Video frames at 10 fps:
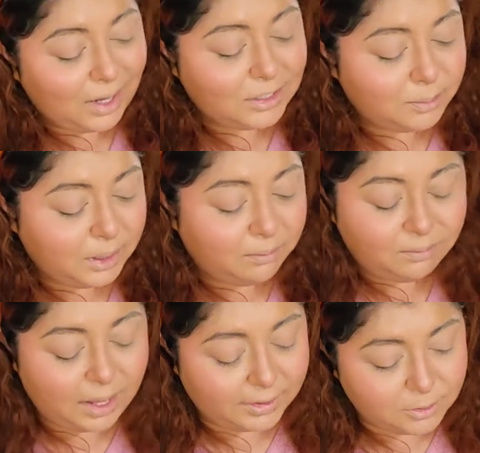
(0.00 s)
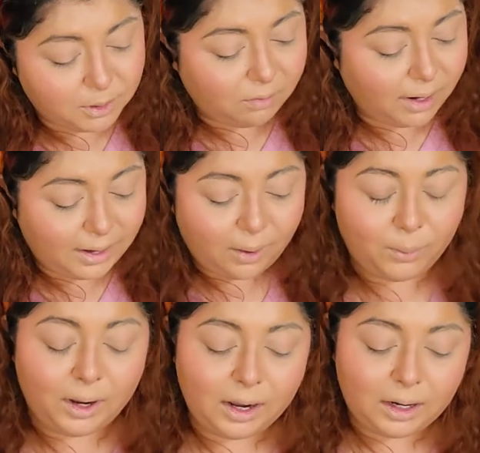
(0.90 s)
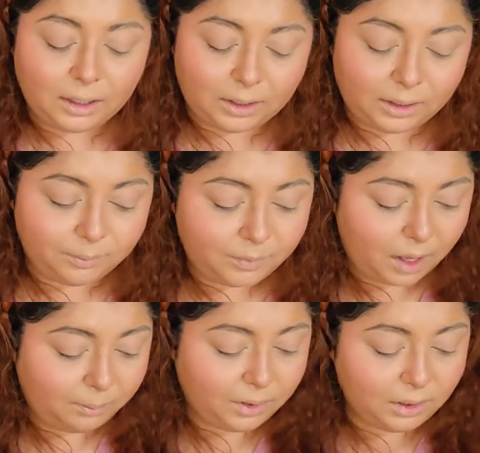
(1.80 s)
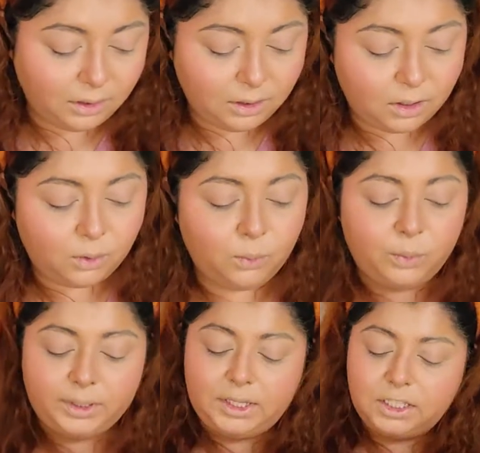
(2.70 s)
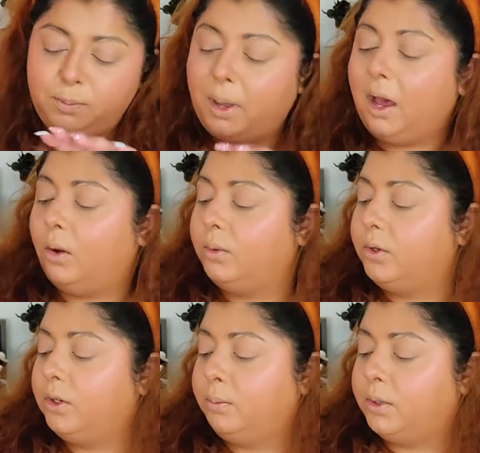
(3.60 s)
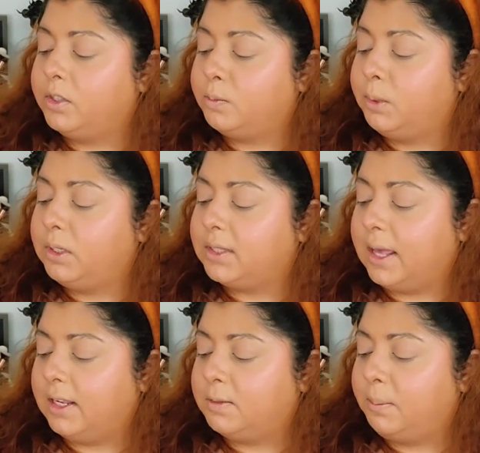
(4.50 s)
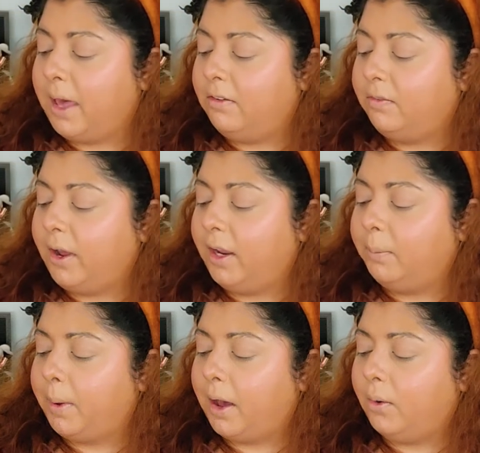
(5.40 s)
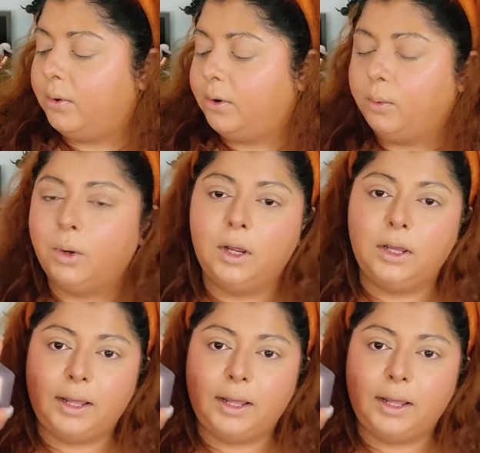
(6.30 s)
That's me. That's me right now. Um, I'm gonna go with this powder, Burt's Bees, that is mattifying powder